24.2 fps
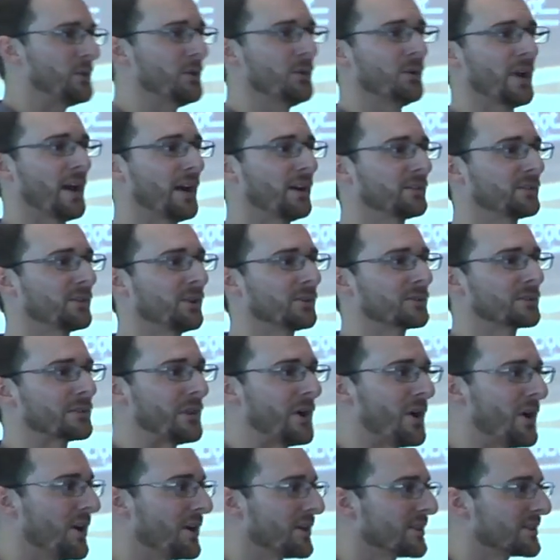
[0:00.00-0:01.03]
hewn out those
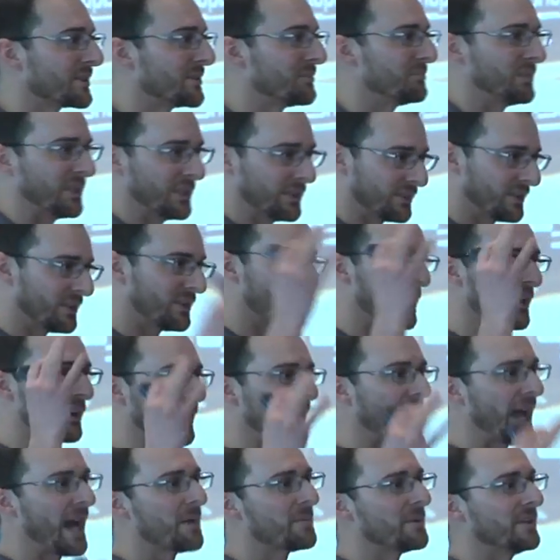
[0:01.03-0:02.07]
logs and build the log
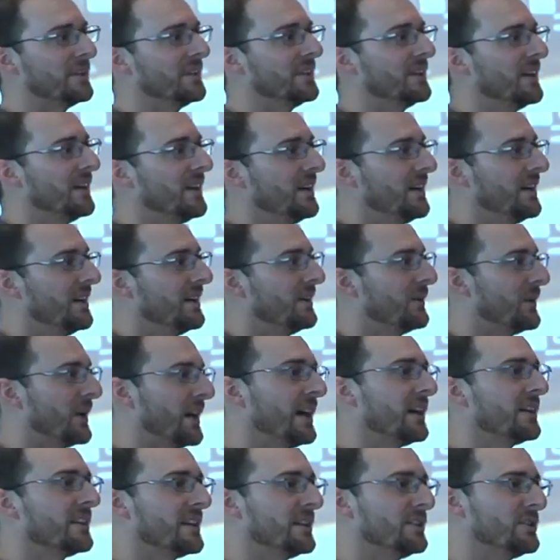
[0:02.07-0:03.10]
cabin.
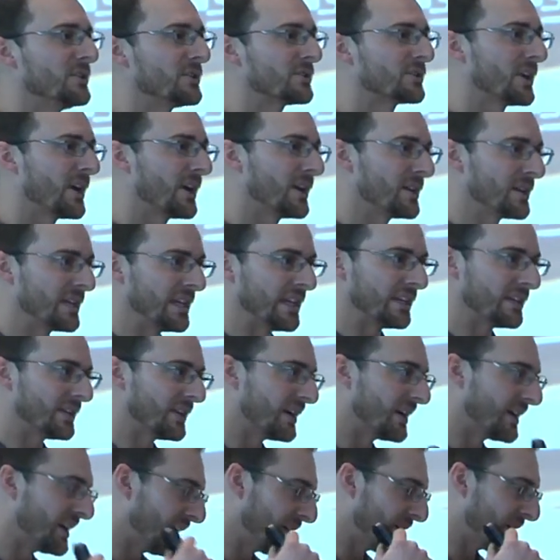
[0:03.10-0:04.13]
Well, then you started getting
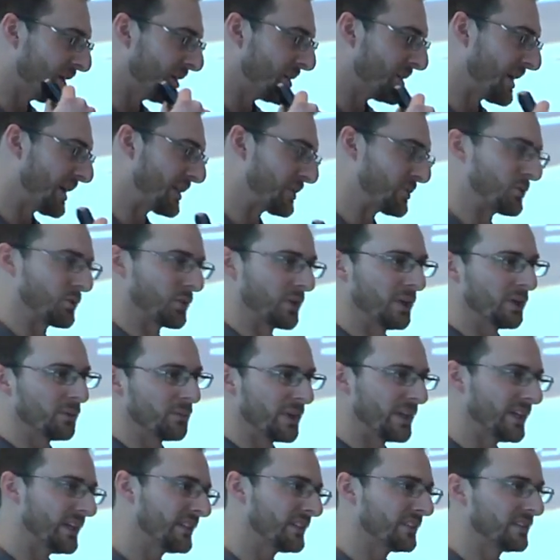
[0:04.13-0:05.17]
a, a, a drill
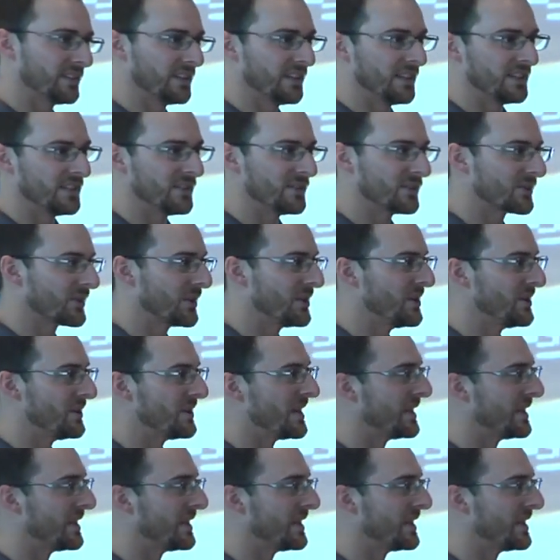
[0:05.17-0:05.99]
bit, and you, so you